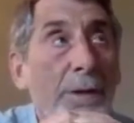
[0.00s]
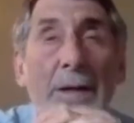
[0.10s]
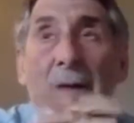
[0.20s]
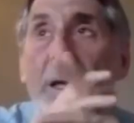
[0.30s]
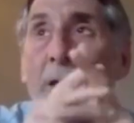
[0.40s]

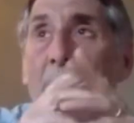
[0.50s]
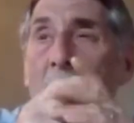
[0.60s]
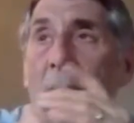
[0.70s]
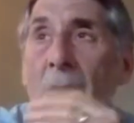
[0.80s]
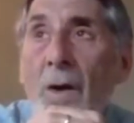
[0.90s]
And
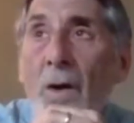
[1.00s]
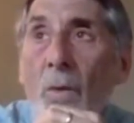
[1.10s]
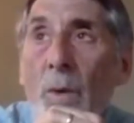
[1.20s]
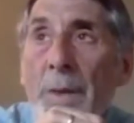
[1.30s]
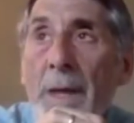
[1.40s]

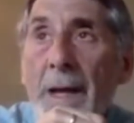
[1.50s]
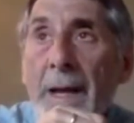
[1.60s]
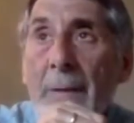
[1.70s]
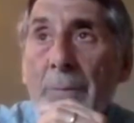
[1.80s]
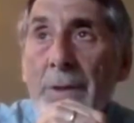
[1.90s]
when that
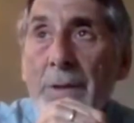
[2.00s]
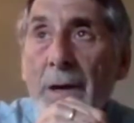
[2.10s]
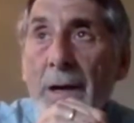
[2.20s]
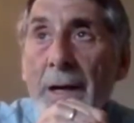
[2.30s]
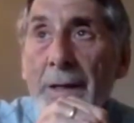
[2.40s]
happened,
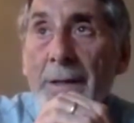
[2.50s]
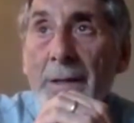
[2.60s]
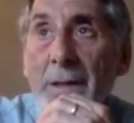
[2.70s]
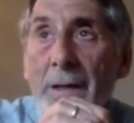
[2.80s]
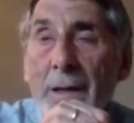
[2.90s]
I
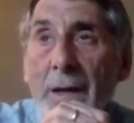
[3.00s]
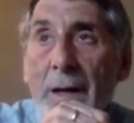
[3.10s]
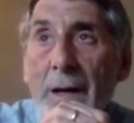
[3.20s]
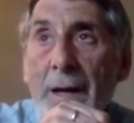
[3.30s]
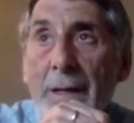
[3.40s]

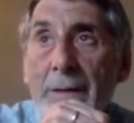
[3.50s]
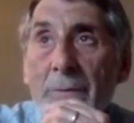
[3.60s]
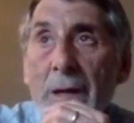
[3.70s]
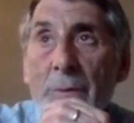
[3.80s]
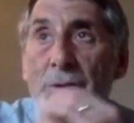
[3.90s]

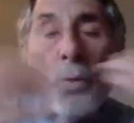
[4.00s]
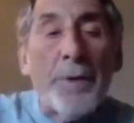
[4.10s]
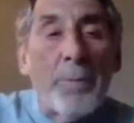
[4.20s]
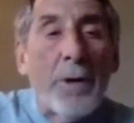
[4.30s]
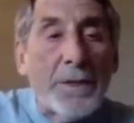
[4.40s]
was open
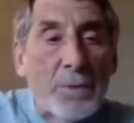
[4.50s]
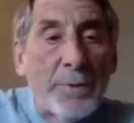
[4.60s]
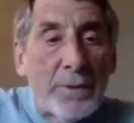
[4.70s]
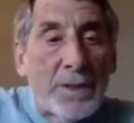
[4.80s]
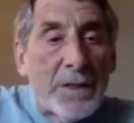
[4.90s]
to
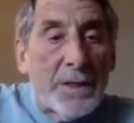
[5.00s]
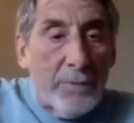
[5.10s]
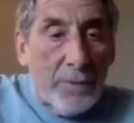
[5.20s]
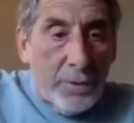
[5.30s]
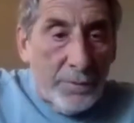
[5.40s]
possibilities that I
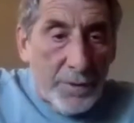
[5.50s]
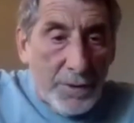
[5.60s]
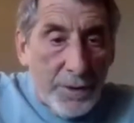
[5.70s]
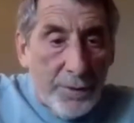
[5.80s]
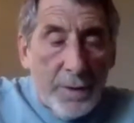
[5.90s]
never could have considered.